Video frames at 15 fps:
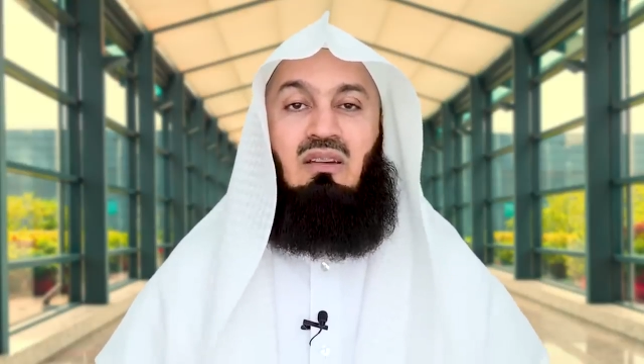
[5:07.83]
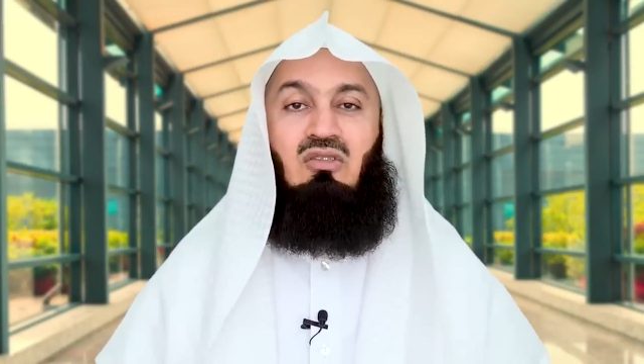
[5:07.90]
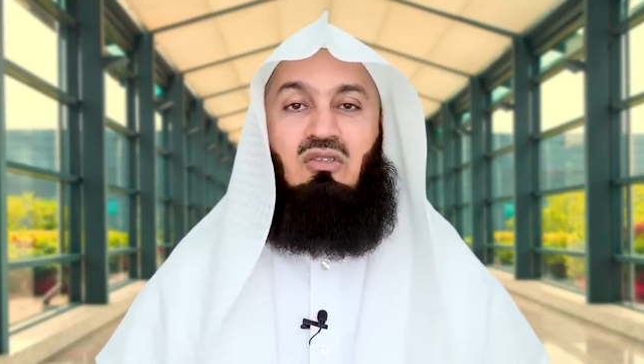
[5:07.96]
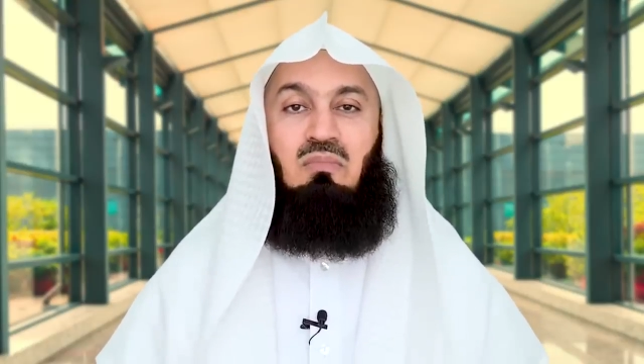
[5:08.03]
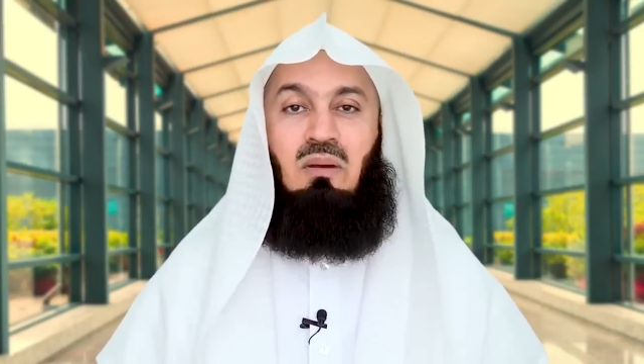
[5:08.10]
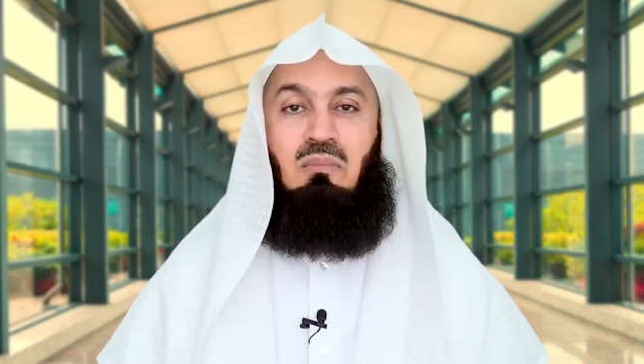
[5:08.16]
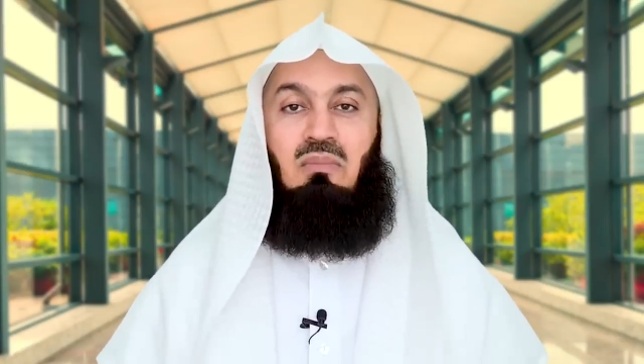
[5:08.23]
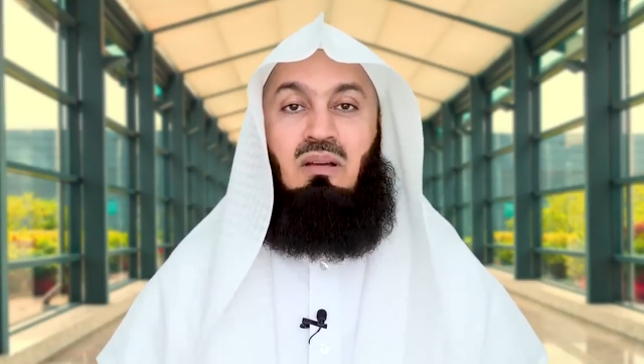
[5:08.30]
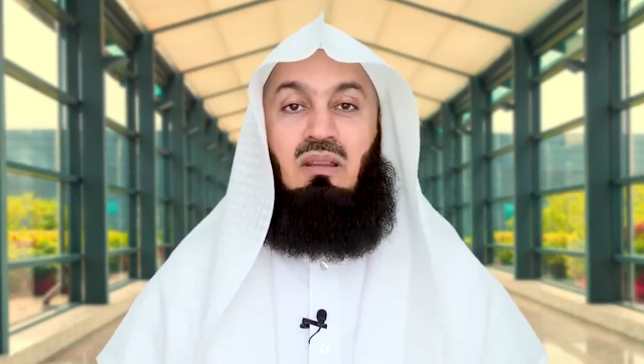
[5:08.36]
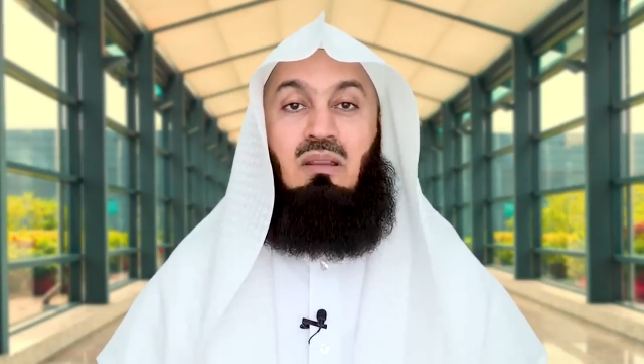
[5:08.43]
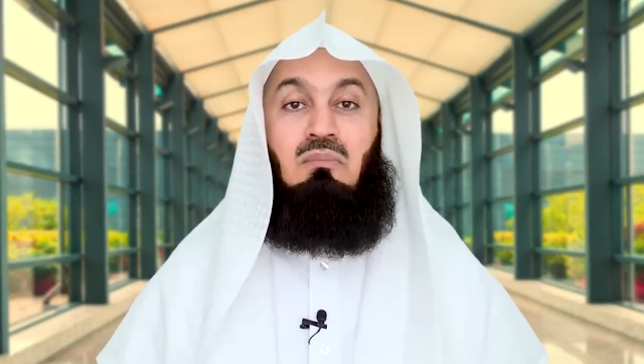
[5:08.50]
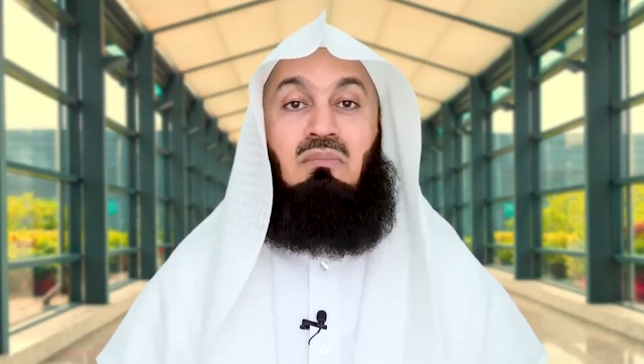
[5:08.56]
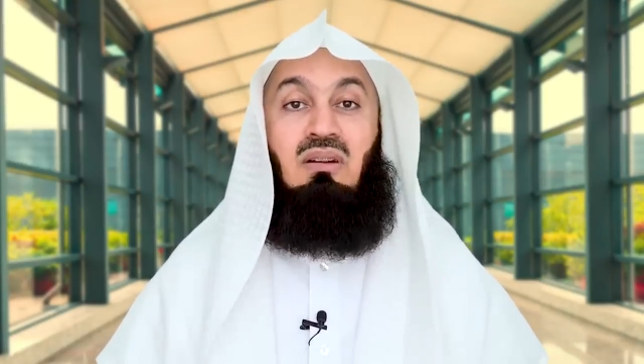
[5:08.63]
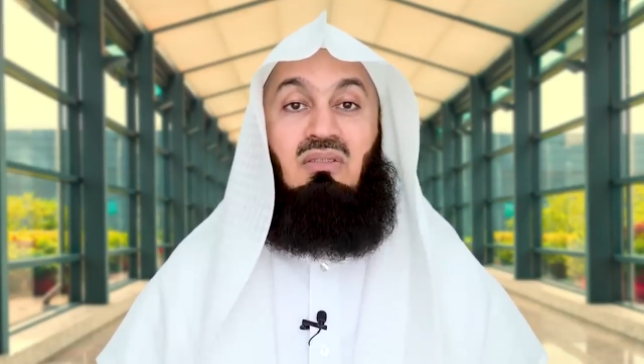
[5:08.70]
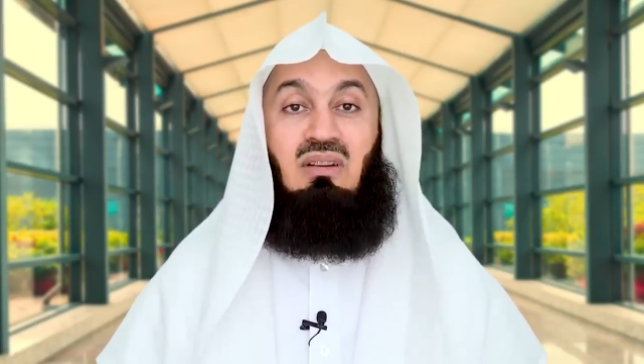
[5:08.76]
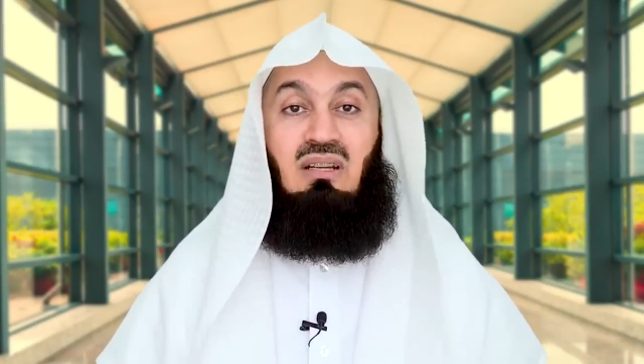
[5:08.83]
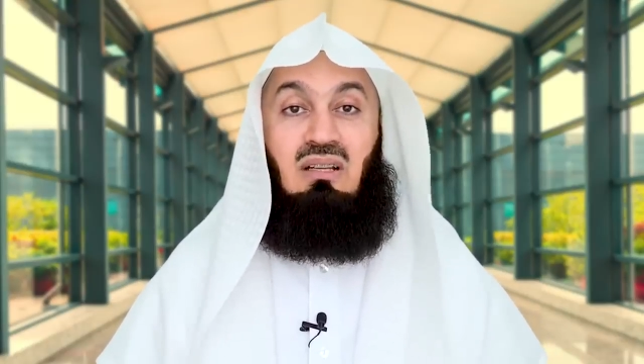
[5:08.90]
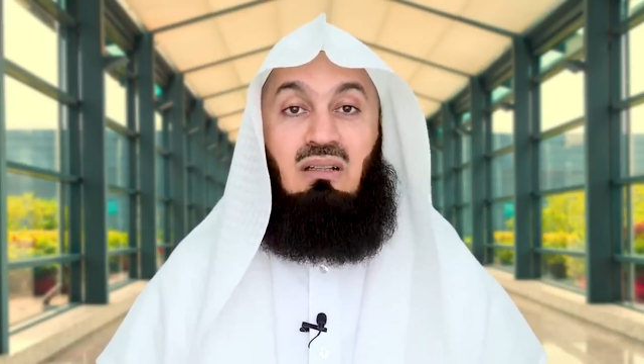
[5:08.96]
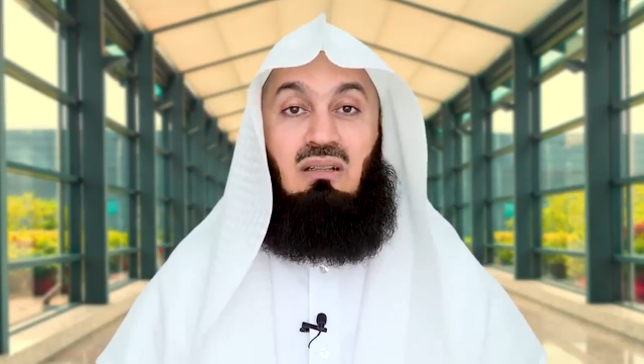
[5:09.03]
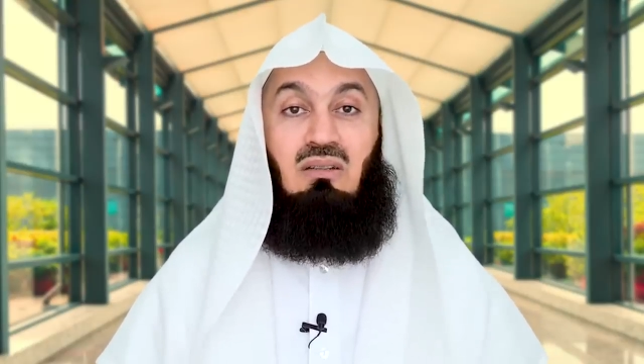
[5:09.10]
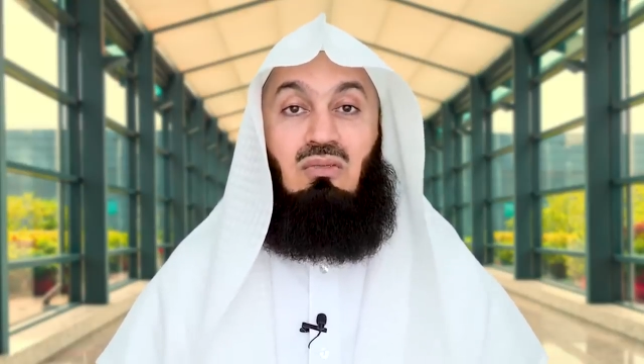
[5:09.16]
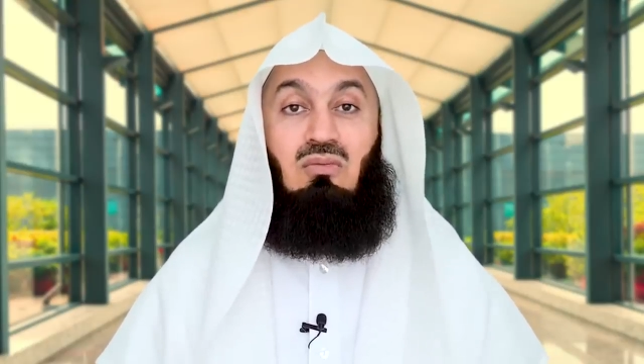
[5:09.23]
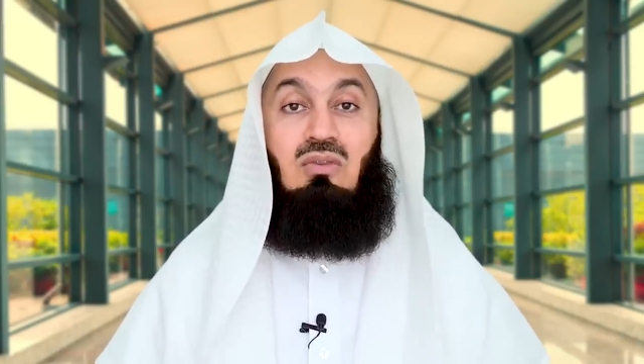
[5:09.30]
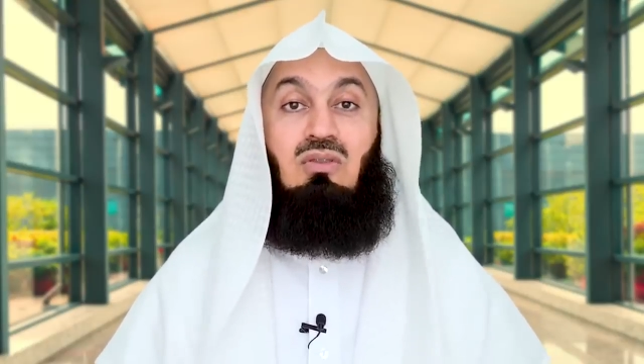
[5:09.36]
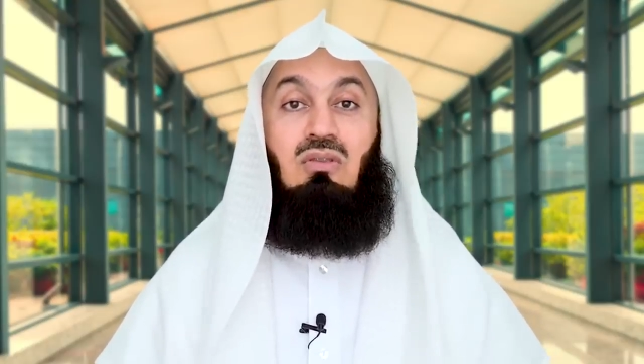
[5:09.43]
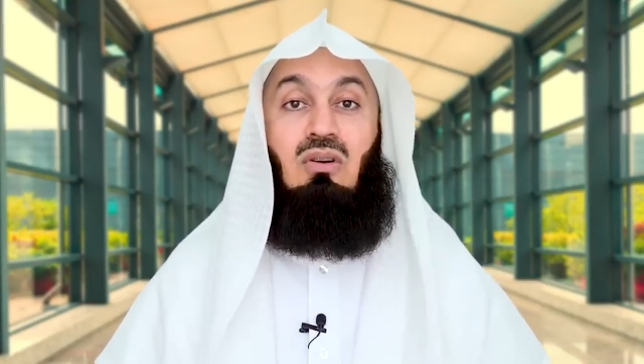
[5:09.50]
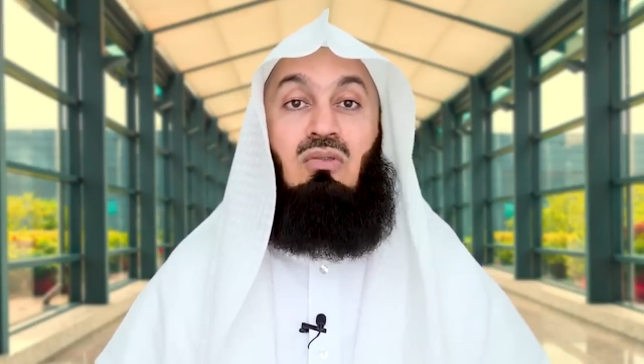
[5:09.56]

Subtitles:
Remember, the miracle was